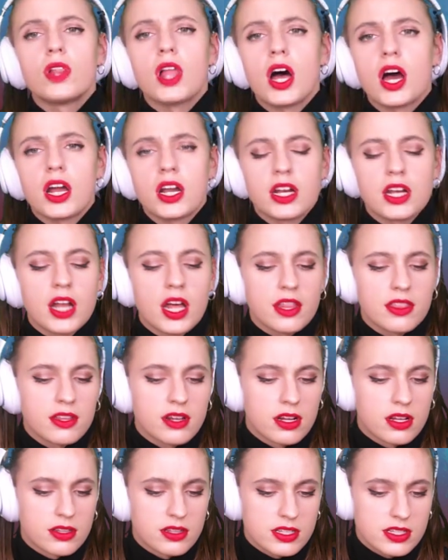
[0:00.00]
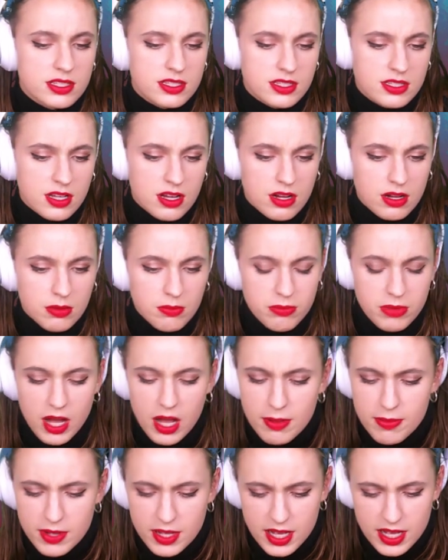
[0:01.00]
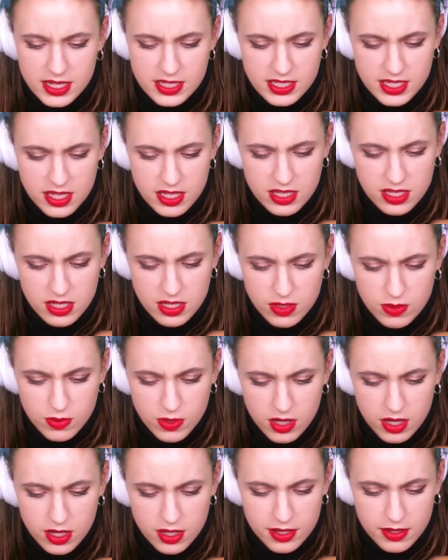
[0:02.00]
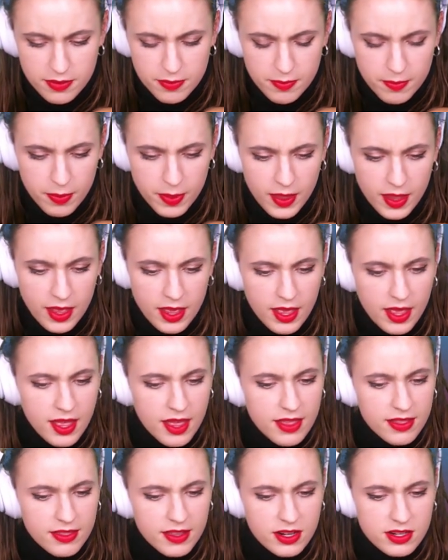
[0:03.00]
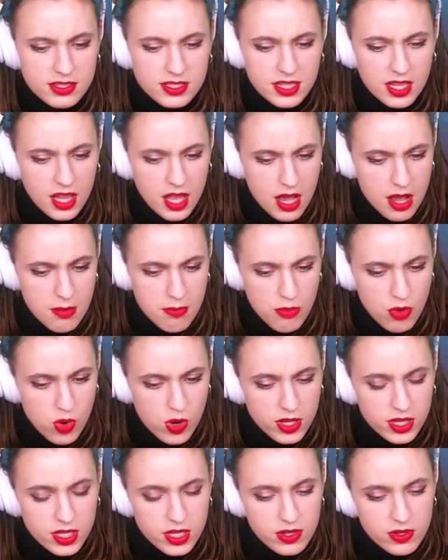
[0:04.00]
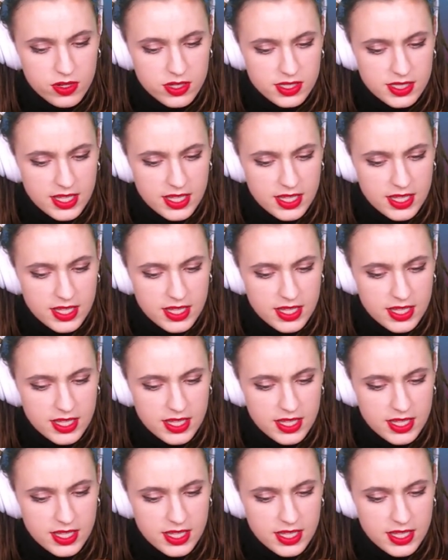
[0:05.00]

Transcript: lot of nothing on this song. Bubba, I tell you what. There's a lot more that you could